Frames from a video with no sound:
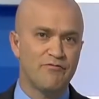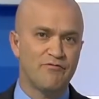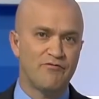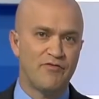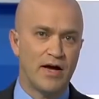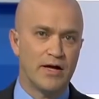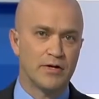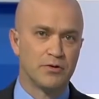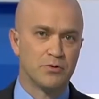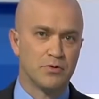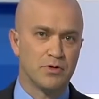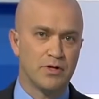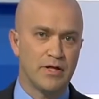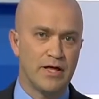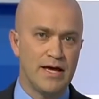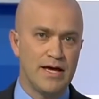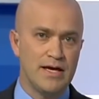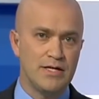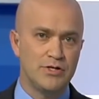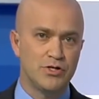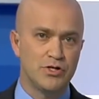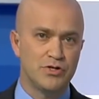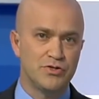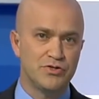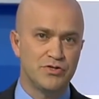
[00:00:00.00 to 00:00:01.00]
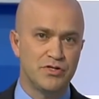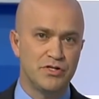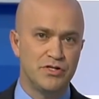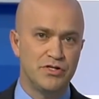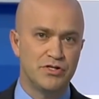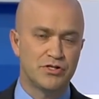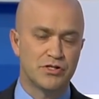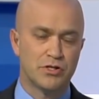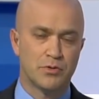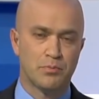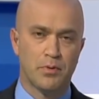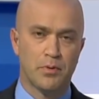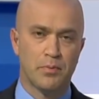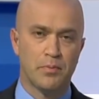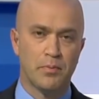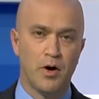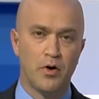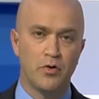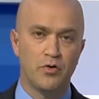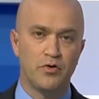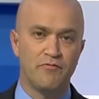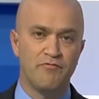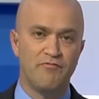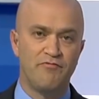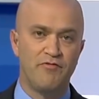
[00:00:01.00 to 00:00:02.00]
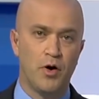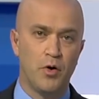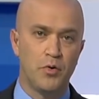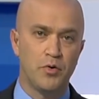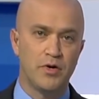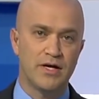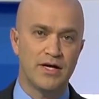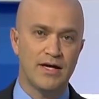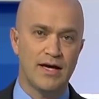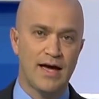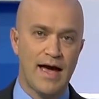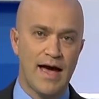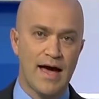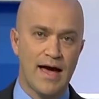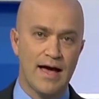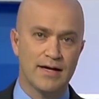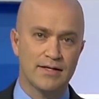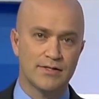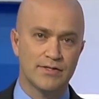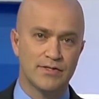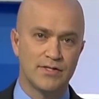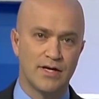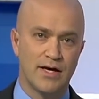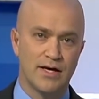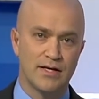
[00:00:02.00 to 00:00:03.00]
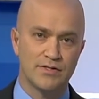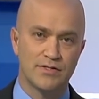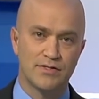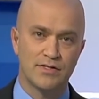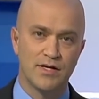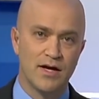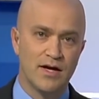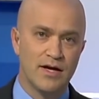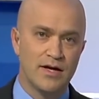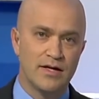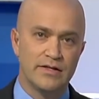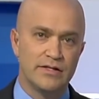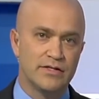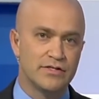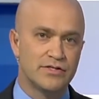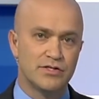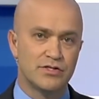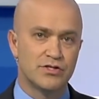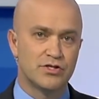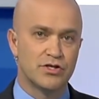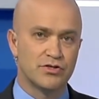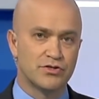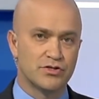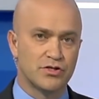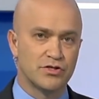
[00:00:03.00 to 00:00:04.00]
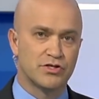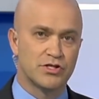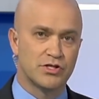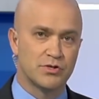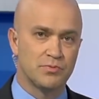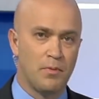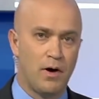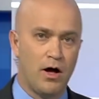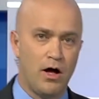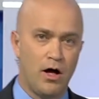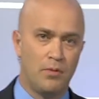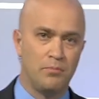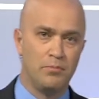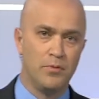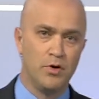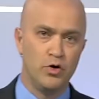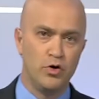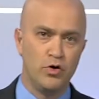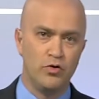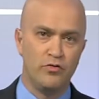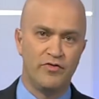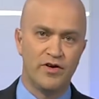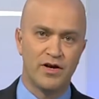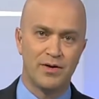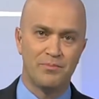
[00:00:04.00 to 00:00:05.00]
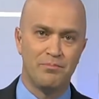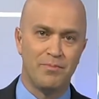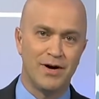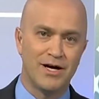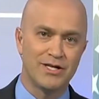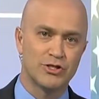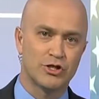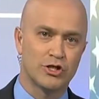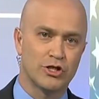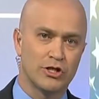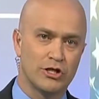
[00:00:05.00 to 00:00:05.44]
federal agencies to promote voting access. This is just a small move in a much